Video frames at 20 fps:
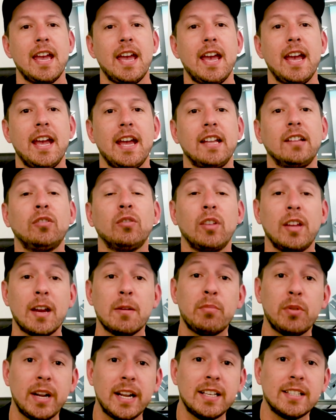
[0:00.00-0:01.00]
And today
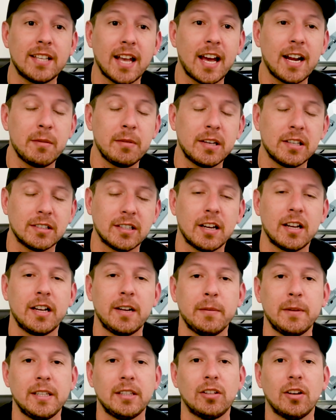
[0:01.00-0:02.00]
I'm pretty excited because I'm
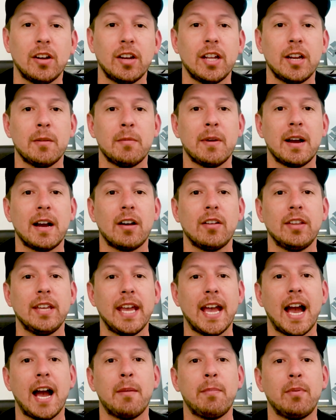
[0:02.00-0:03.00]
going to be talking about
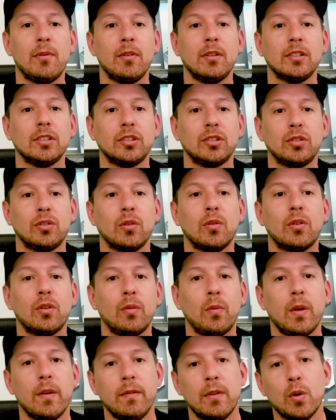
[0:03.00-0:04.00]
the Apple
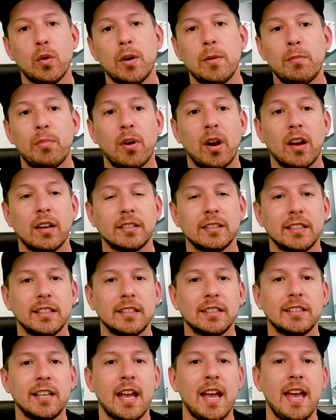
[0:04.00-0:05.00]
Store reviewing
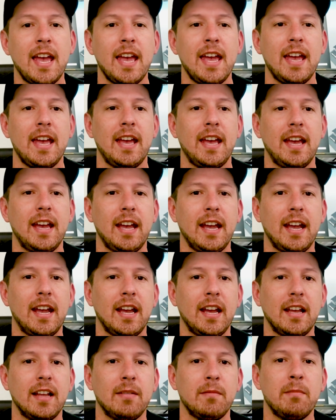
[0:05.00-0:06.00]
process
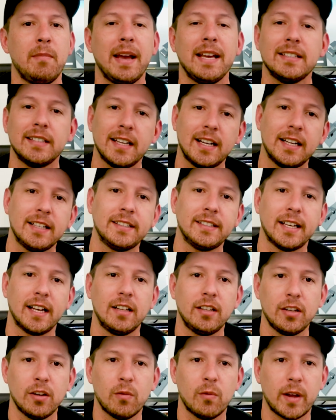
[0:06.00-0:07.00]
and basically
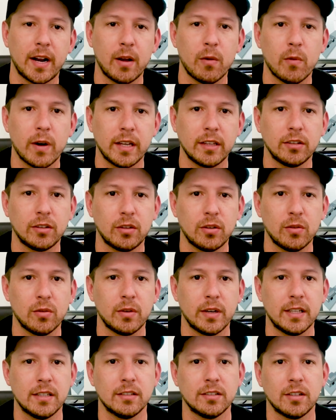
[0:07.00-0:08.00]
tell you what I went
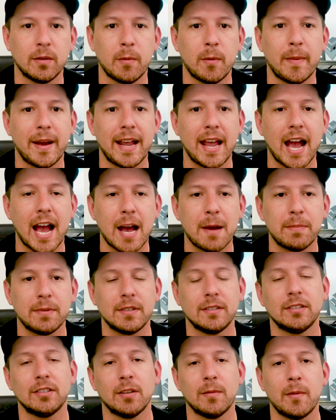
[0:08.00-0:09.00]
through in some of my apps
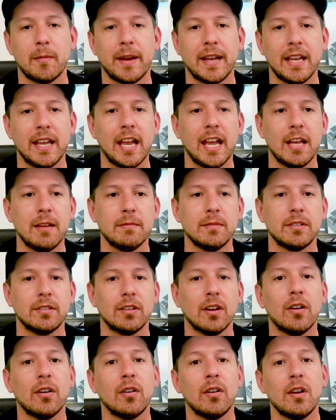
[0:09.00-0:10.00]
and some of my games.
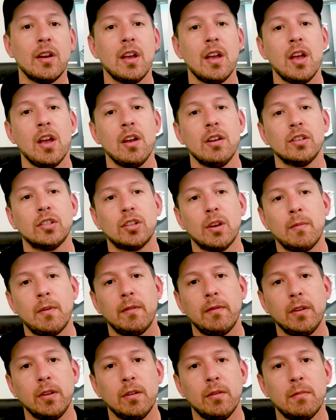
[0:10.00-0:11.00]
So some
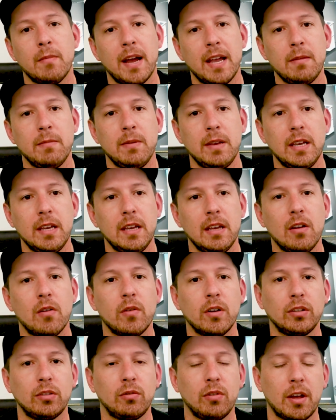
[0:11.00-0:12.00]
of you might be
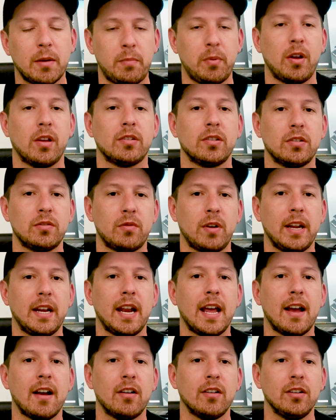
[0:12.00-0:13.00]
going through that process right
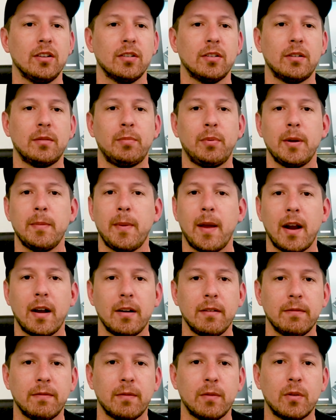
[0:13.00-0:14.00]
now. You're
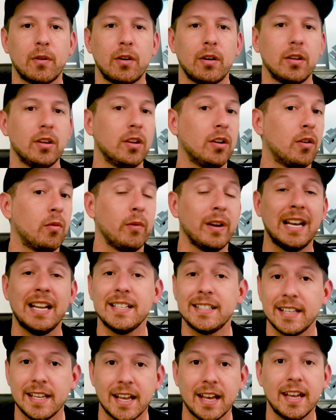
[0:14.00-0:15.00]
preparing for, you know,
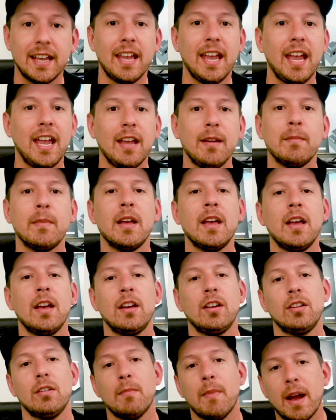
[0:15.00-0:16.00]
releasing a game.
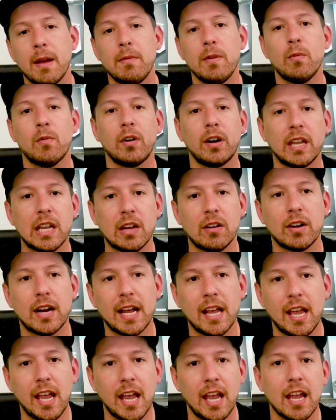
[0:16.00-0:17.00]
You might be working on
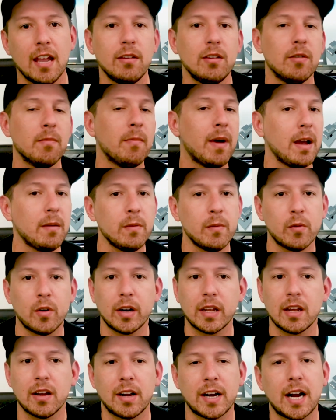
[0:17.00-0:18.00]
a game. You might be
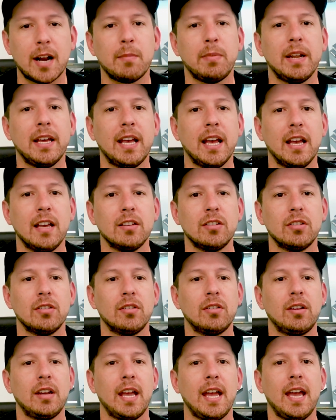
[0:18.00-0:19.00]
working on an
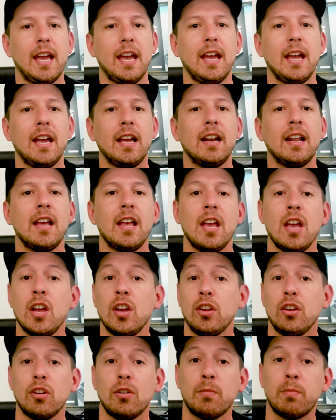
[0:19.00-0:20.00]
application and
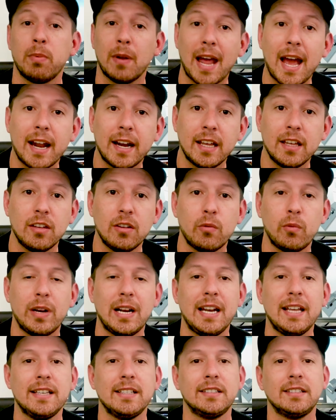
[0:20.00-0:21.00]
you're planning your
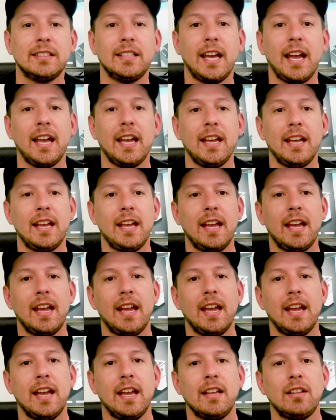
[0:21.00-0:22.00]
release day
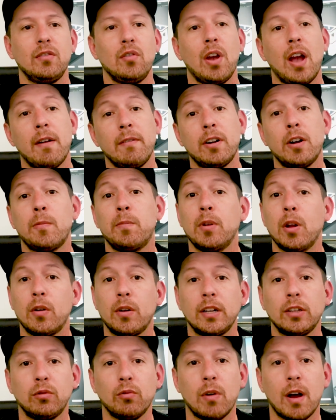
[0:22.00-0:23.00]
and you haven't
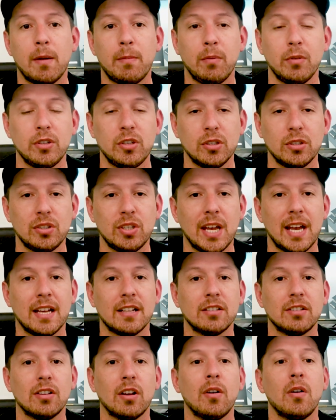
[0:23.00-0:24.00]
uploaded to Apple just
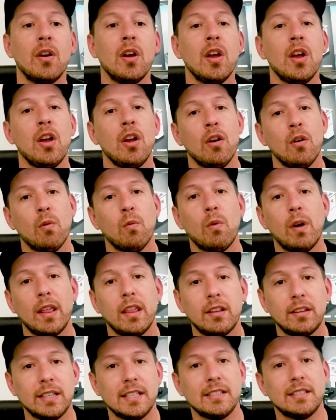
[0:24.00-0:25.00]
yet. So one
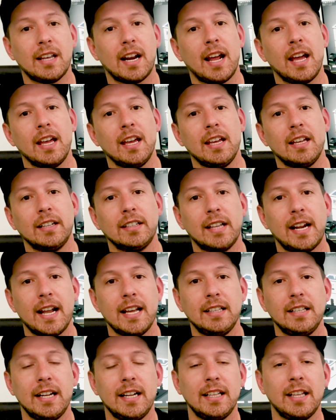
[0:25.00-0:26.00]
of the things that I, that
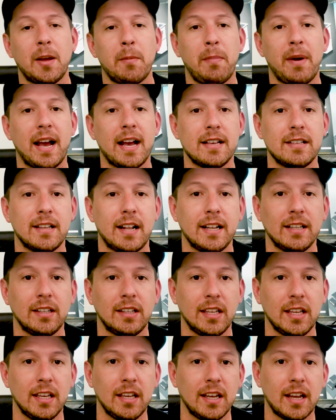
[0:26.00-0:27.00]
I did in the past that I
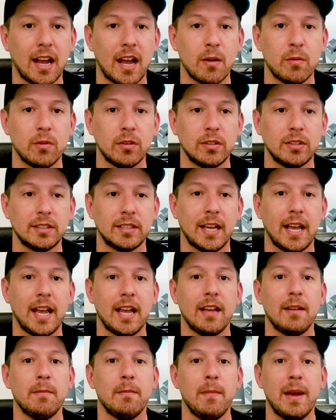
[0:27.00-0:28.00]
think I would
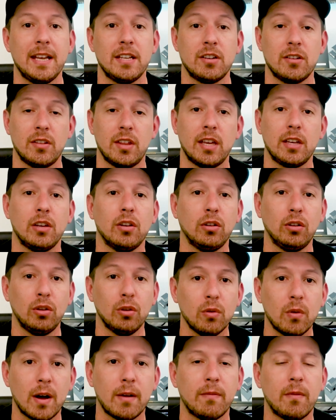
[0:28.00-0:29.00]
say make sure that you
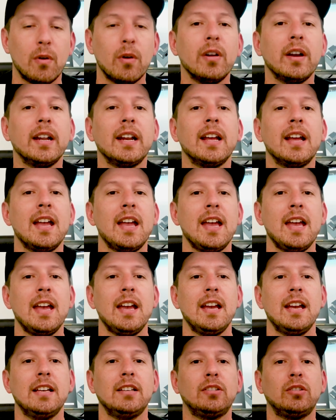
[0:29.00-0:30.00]
do avoid
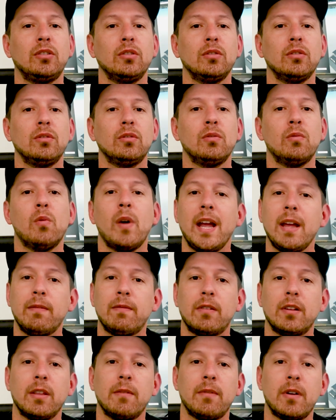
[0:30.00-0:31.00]
is to wait
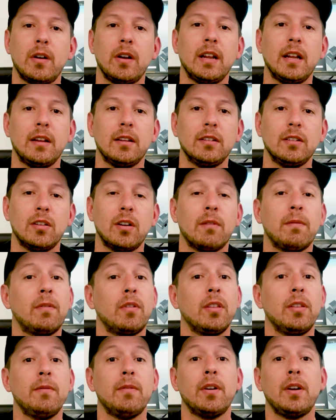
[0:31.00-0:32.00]
for the very, you know,
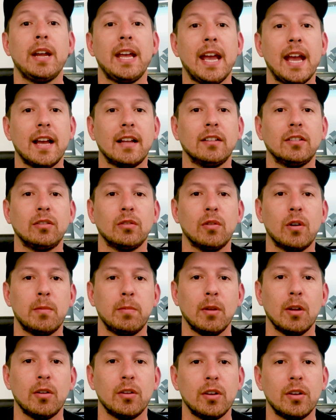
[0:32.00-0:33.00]
for the very end to
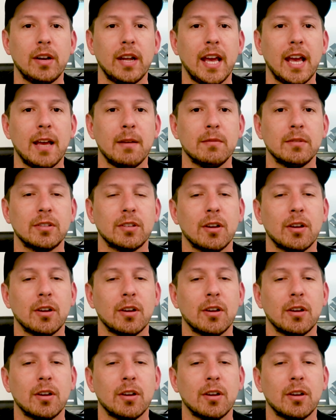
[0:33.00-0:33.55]
upload your game.